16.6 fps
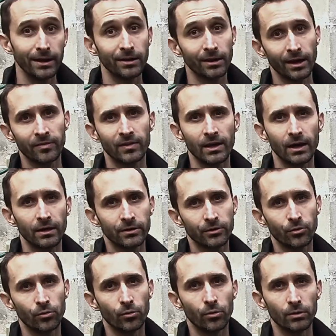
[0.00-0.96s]
and not the
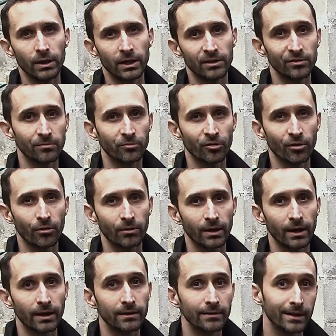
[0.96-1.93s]
uncool, like Jim Crow
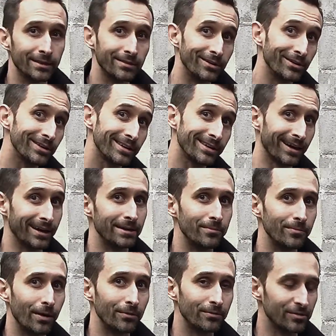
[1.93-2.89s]
kind, like the good kind
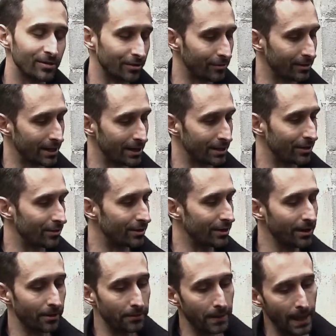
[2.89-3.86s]
about segregating your
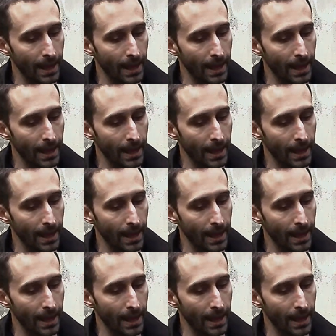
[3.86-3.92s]
gear.